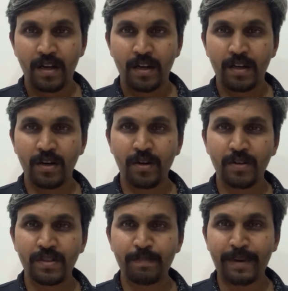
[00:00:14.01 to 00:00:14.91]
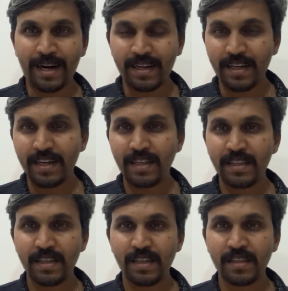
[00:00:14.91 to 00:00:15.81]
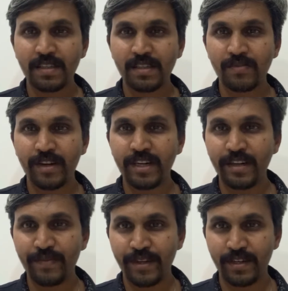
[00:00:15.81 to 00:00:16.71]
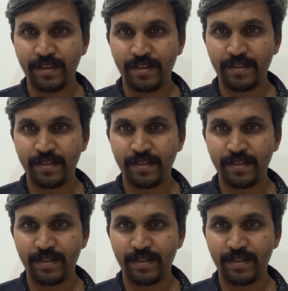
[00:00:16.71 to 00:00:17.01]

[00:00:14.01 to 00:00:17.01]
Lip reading: Now, practically thinking, this is very difficult.